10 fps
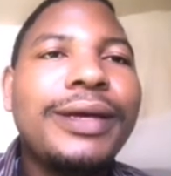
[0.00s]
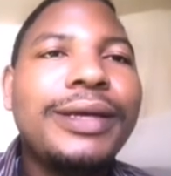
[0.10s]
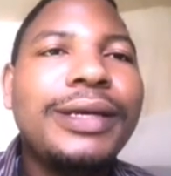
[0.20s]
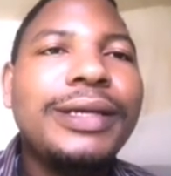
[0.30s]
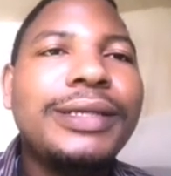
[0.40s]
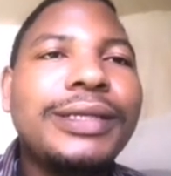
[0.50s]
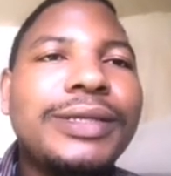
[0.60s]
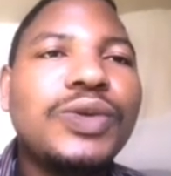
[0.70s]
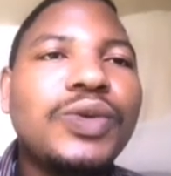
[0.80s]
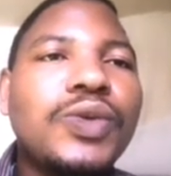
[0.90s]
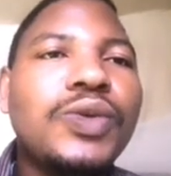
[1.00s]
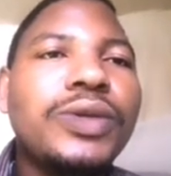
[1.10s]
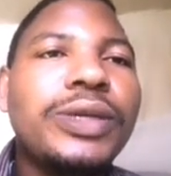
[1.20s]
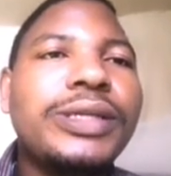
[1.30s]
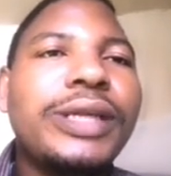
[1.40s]
It is 2
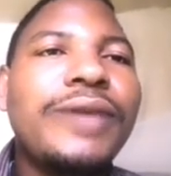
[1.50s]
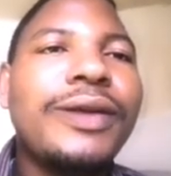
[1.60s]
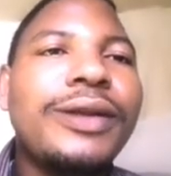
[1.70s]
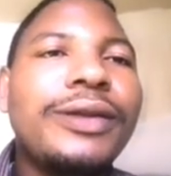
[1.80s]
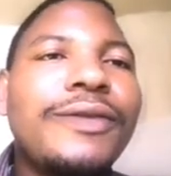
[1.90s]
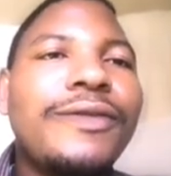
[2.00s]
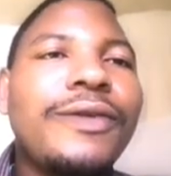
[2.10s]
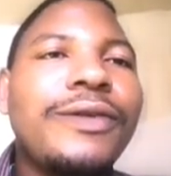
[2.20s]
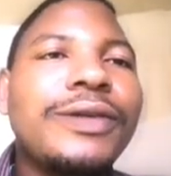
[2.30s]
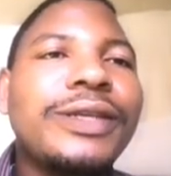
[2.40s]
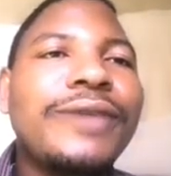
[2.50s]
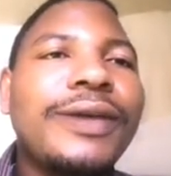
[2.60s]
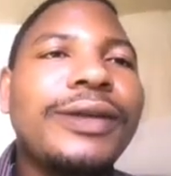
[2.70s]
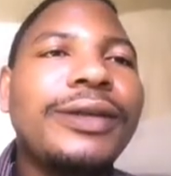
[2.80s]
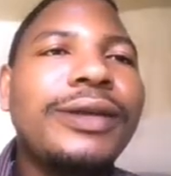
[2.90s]
is even, 4 is even,
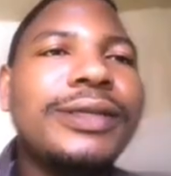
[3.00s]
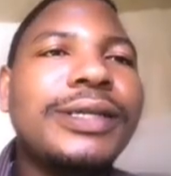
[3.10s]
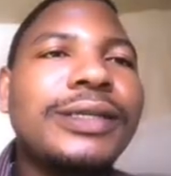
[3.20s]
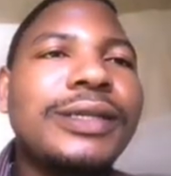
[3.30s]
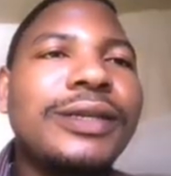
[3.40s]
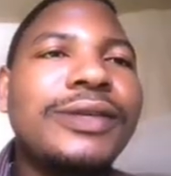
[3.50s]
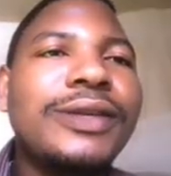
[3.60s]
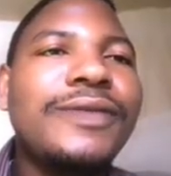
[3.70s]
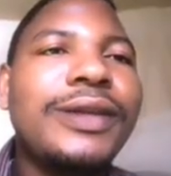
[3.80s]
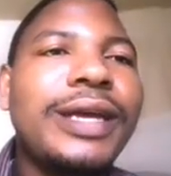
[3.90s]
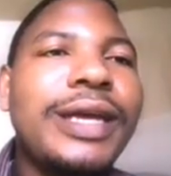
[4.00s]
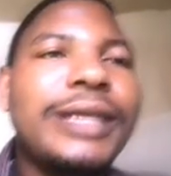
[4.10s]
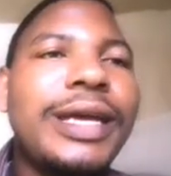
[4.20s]
6 is even, and 8